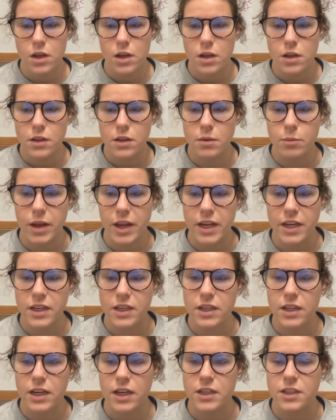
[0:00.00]
The main
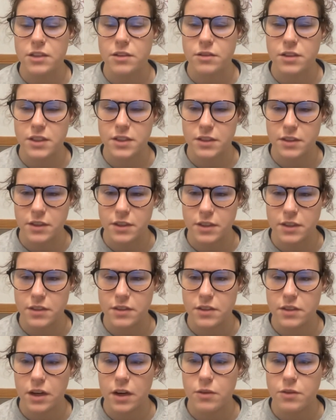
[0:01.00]
characteristics
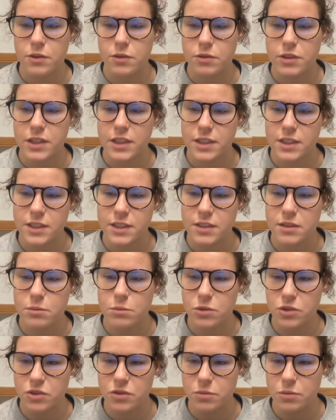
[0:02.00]
of the Realism
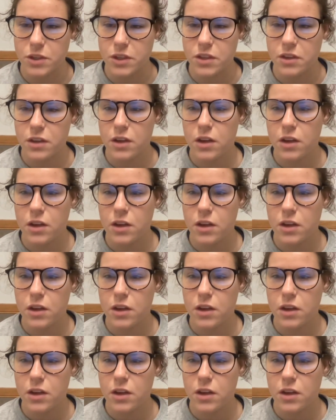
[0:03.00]
movement